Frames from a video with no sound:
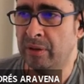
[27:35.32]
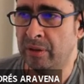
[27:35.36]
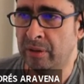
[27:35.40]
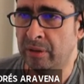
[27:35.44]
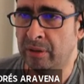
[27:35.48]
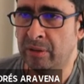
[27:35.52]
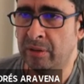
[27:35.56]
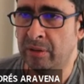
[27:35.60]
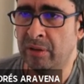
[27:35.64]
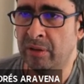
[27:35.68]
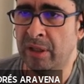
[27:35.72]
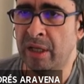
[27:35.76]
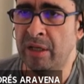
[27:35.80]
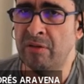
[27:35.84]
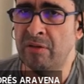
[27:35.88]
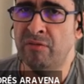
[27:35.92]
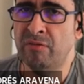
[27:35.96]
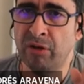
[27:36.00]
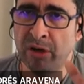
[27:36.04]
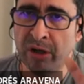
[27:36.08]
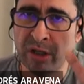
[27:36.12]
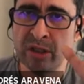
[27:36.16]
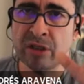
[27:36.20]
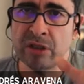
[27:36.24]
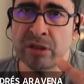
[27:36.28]
okay,
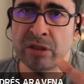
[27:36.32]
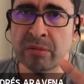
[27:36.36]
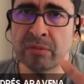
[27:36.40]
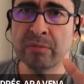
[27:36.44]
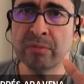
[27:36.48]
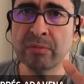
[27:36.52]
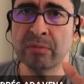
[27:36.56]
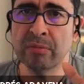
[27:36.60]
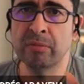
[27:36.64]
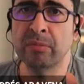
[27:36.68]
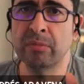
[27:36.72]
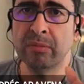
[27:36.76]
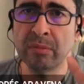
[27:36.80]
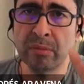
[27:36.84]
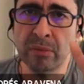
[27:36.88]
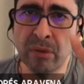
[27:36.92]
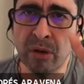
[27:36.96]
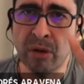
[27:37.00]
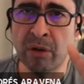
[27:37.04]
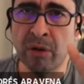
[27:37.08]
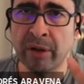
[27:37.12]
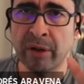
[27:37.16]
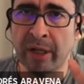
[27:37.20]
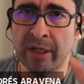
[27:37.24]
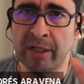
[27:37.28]
for each
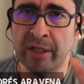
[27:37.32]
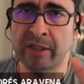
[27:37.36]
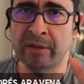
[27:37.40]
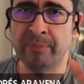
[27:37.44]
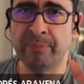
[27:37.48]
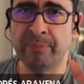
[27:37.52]
organism.